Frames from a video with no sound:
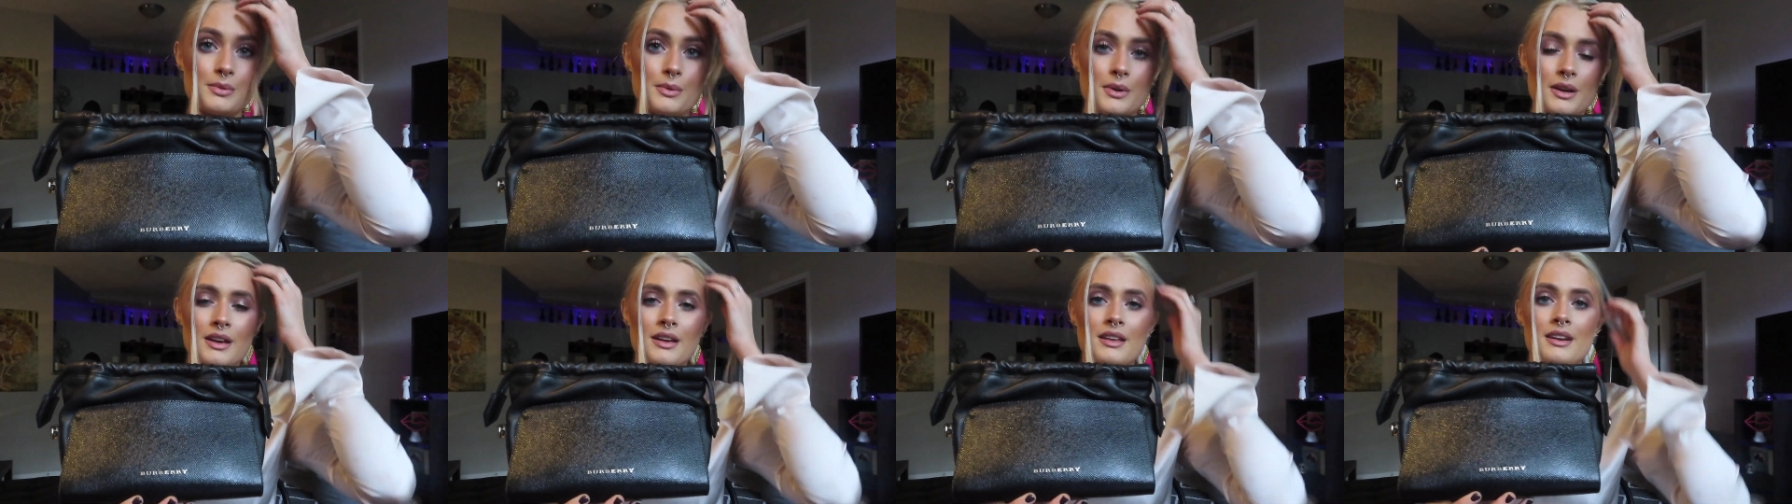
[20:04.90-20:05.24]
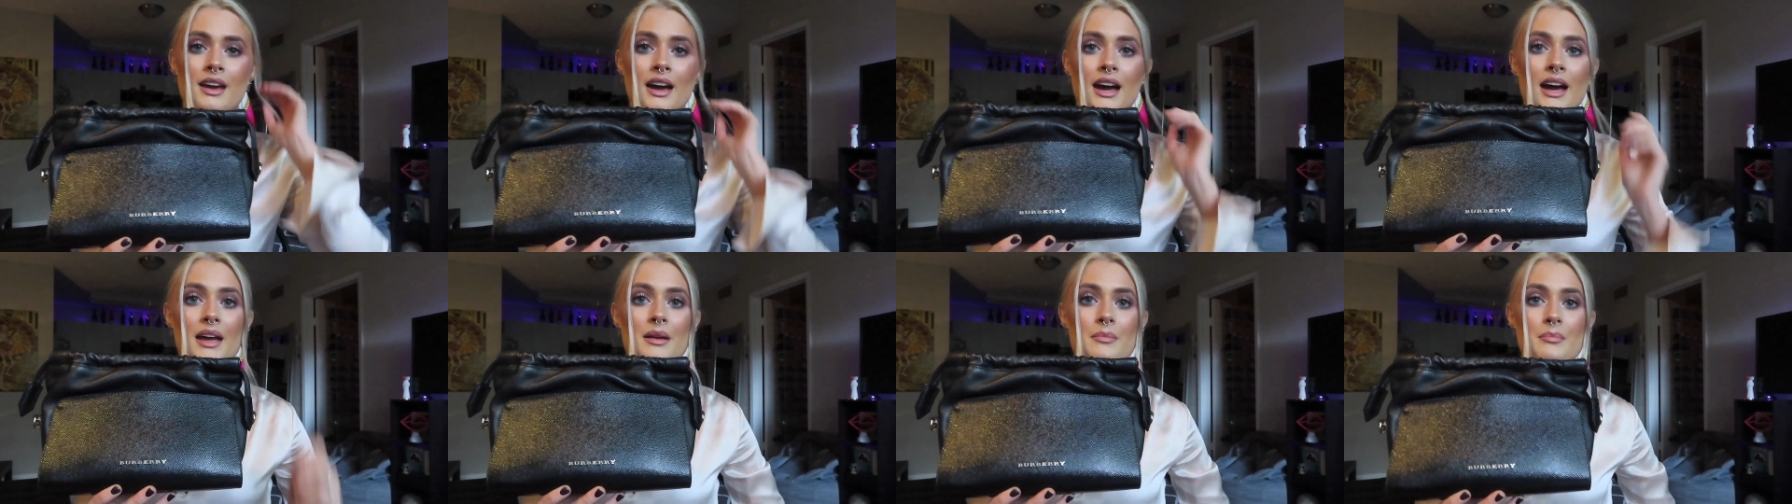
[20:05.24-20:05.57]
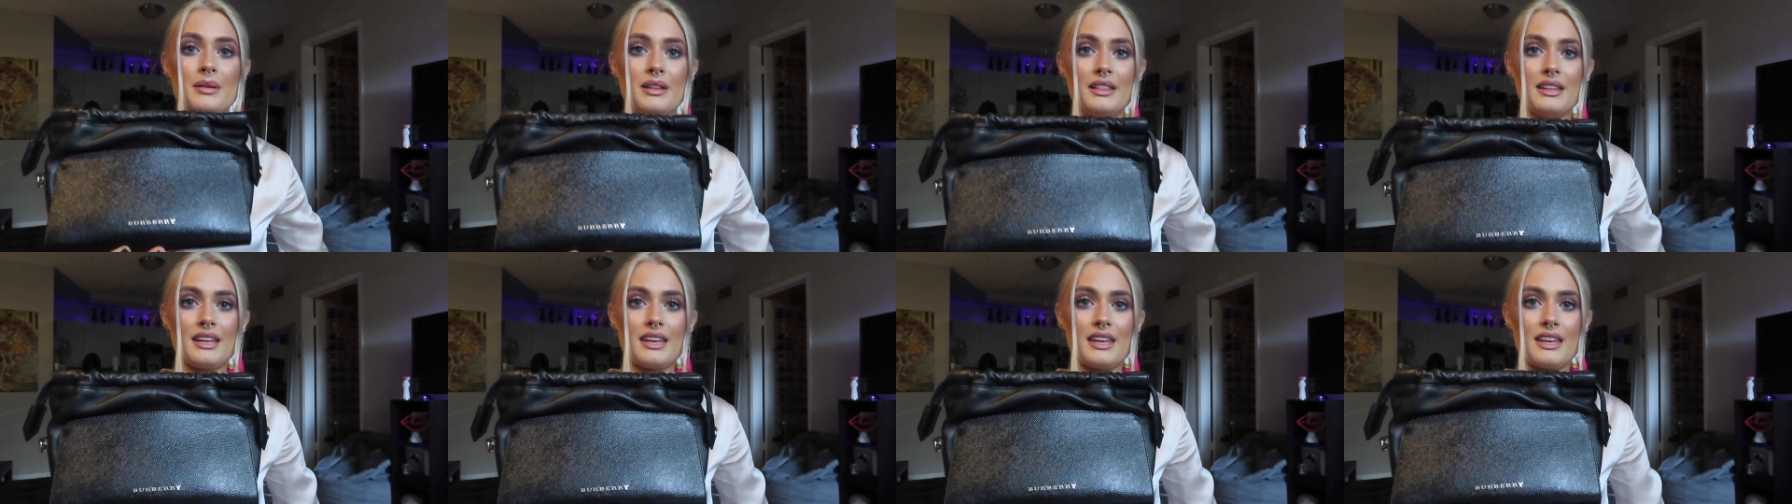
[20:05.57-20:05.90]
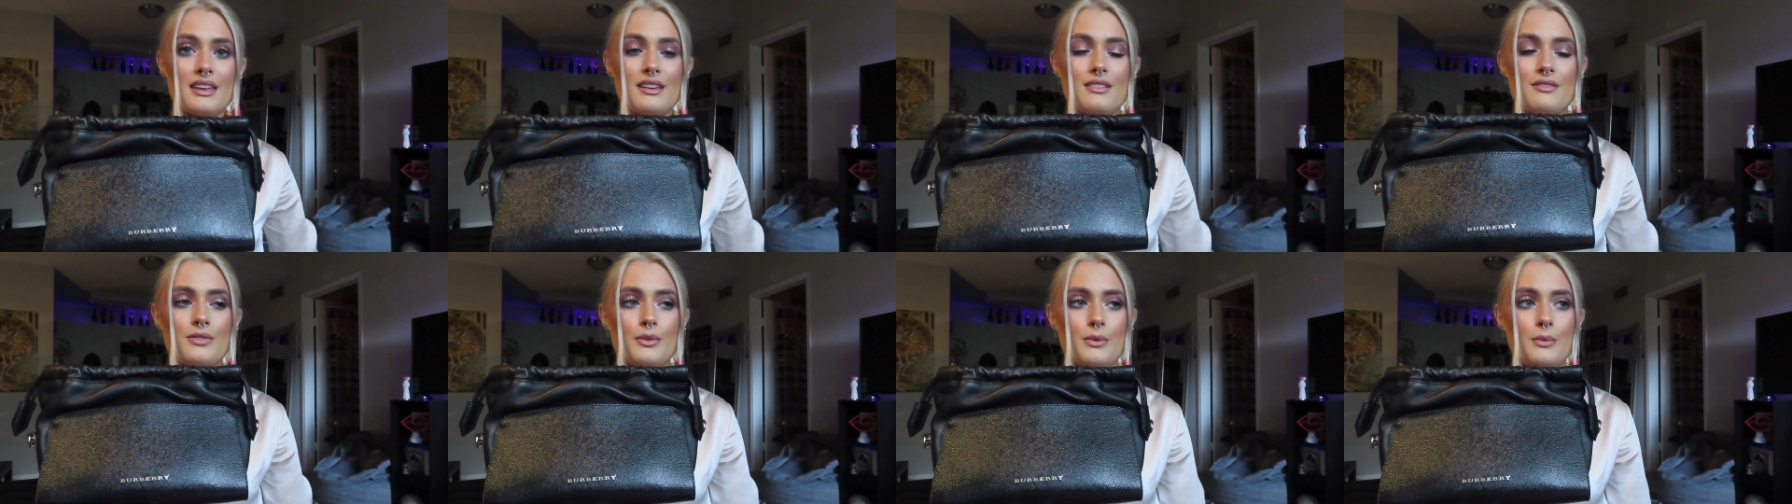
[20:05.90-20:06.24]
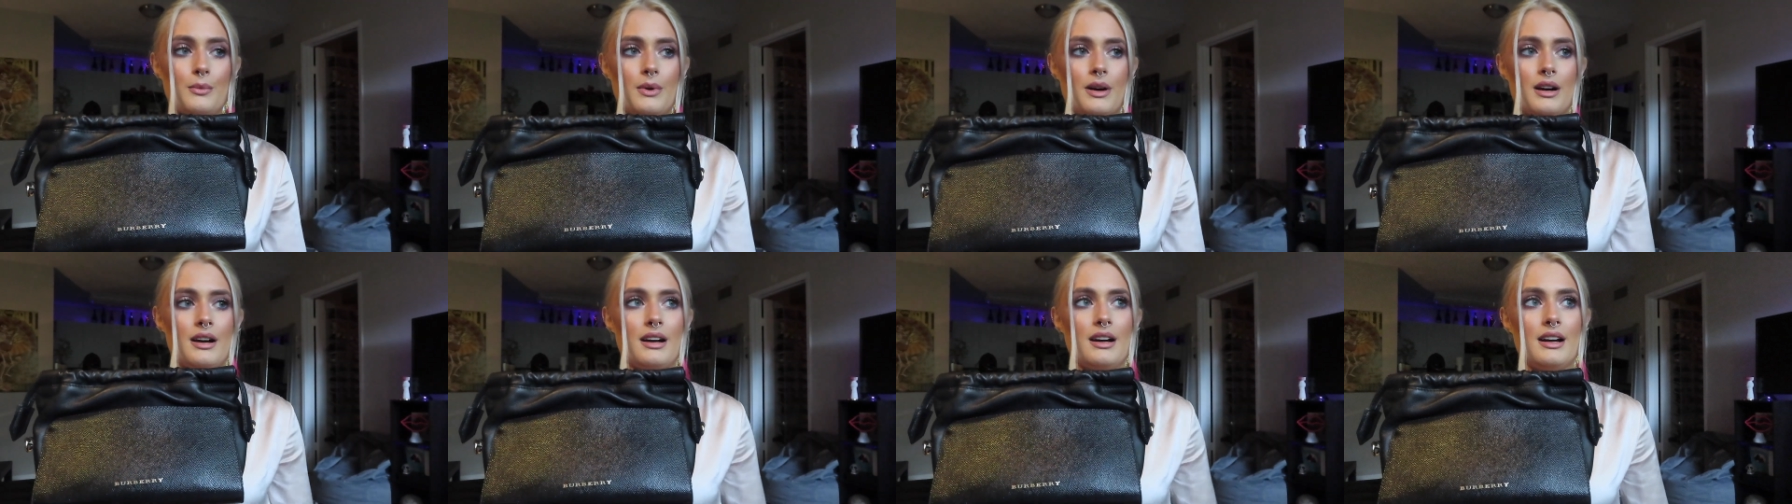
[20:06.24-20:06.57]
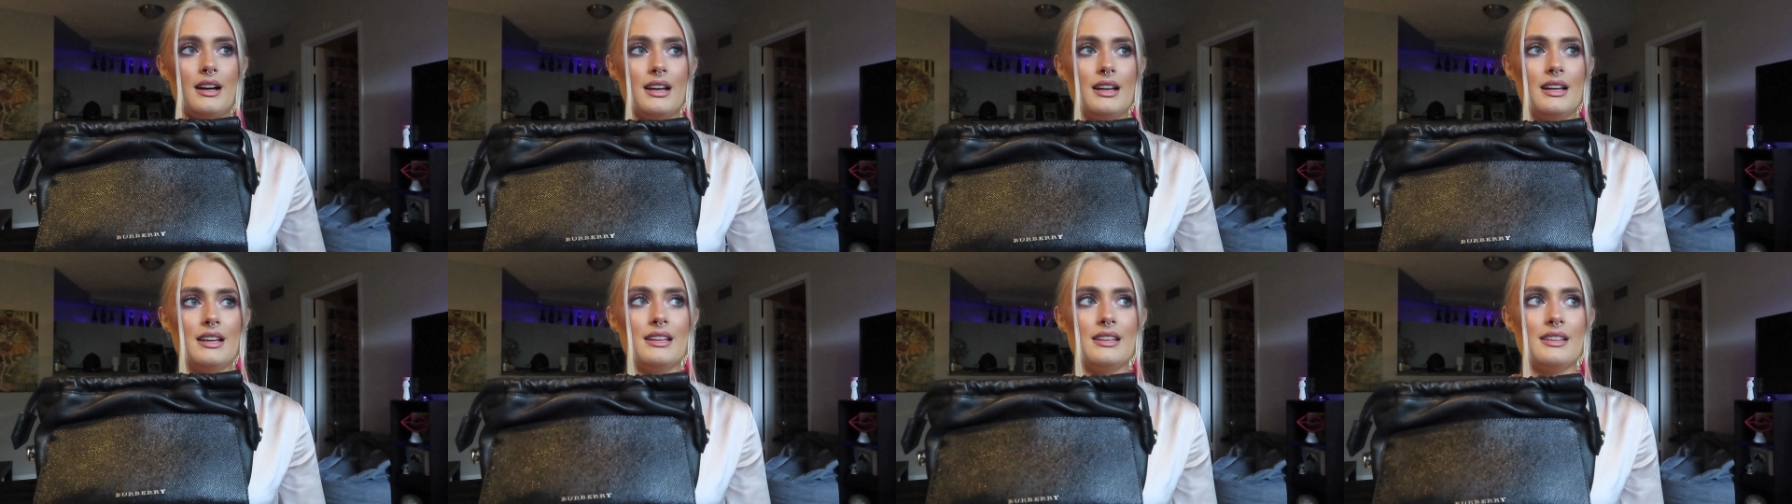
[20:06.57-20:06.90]
one, I believe,
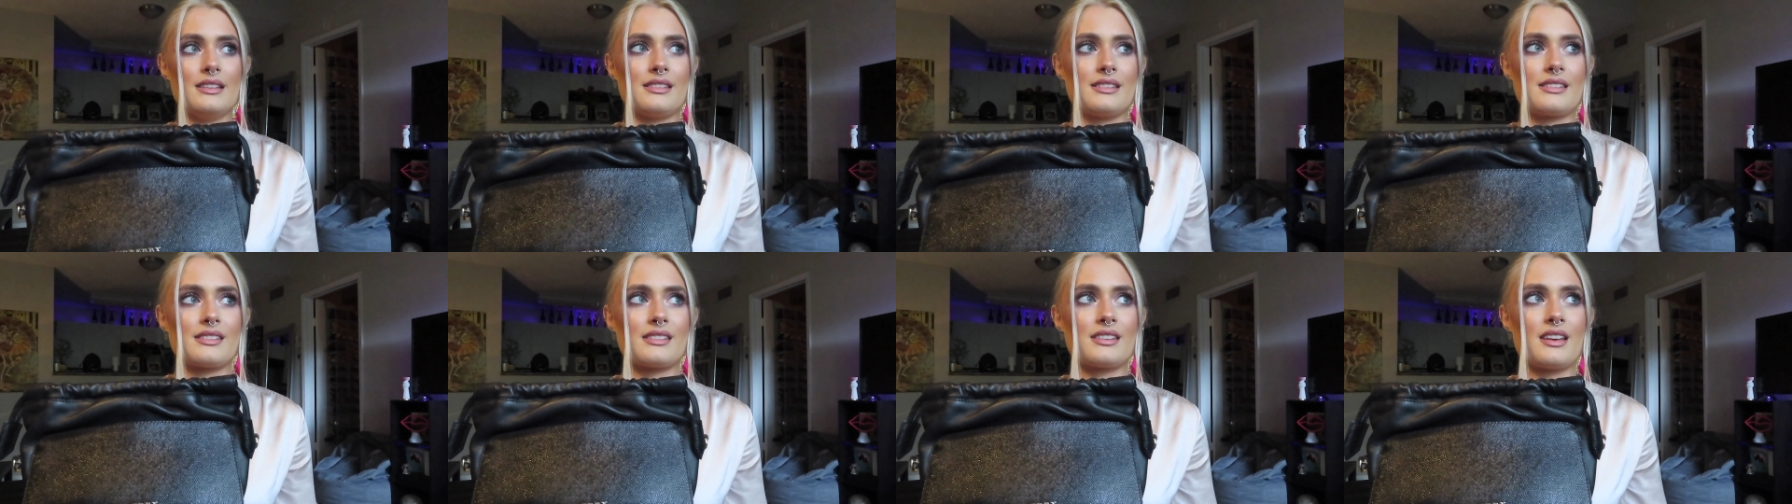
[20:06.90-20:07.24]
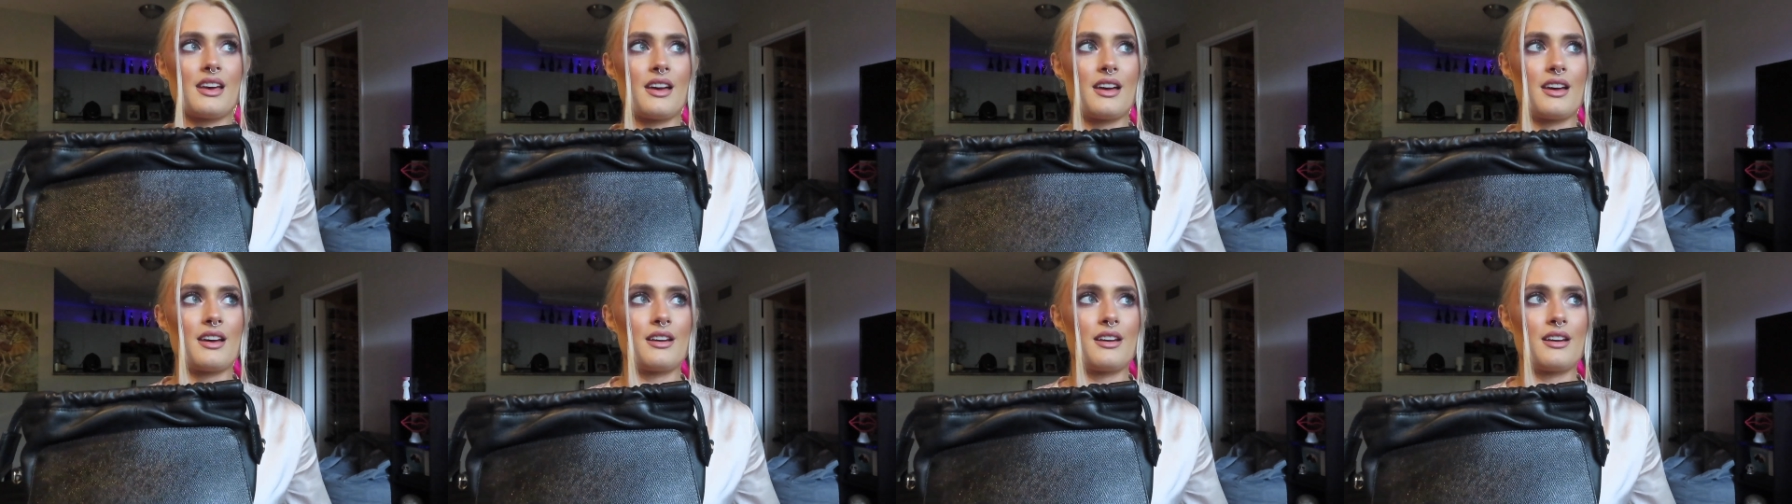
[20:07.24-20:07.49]
was